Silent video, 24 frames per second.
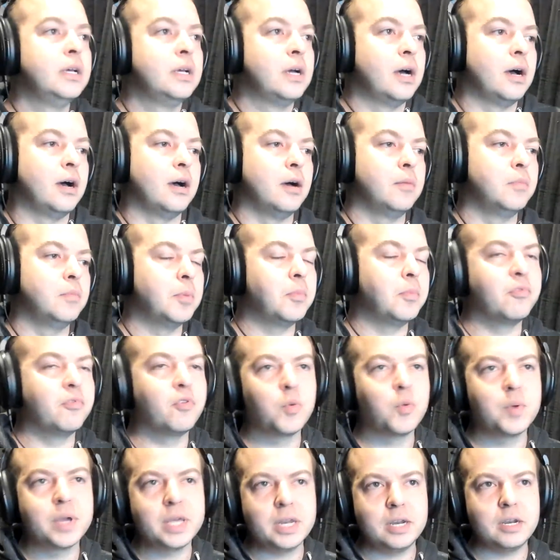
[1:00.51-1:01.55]
But before
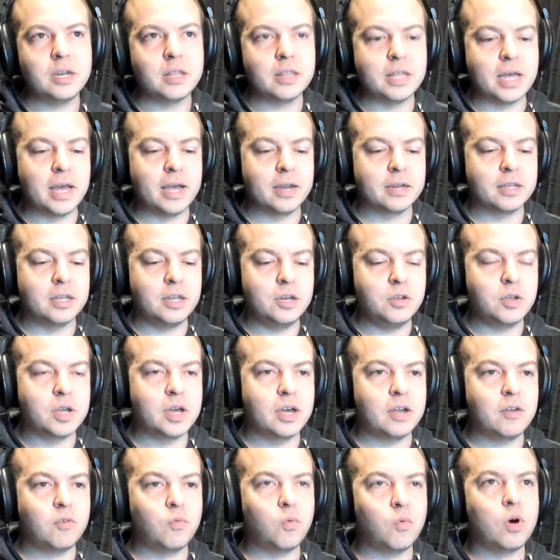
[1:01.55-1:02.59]
we get into that, can you
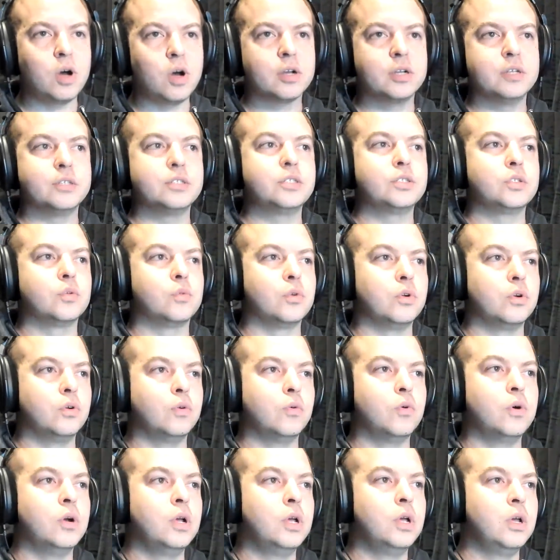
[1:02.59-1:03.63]
kind of walk us through